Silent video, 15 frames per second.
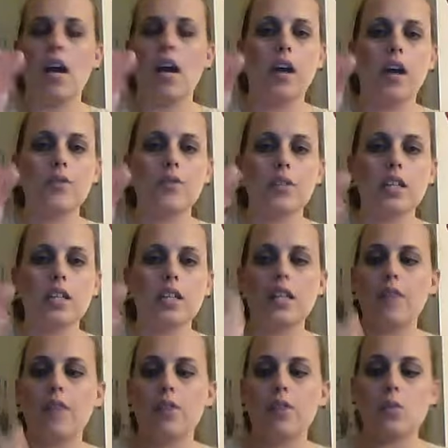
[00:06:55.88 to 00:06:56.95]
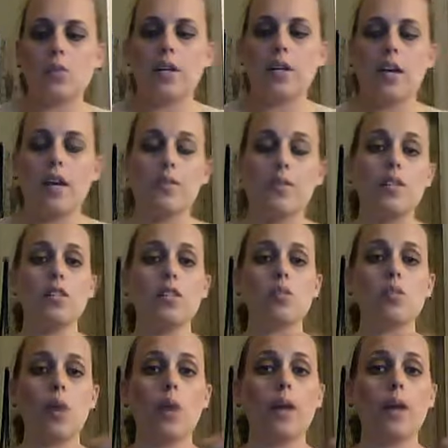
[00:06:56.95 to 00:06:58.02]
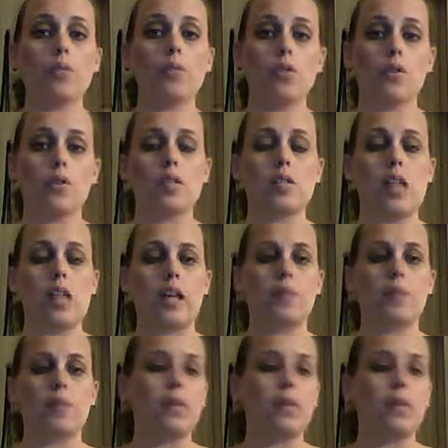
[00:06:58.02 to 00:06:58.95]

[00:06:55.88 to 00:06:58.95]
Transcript: I really love this one out. This is why I'm so excited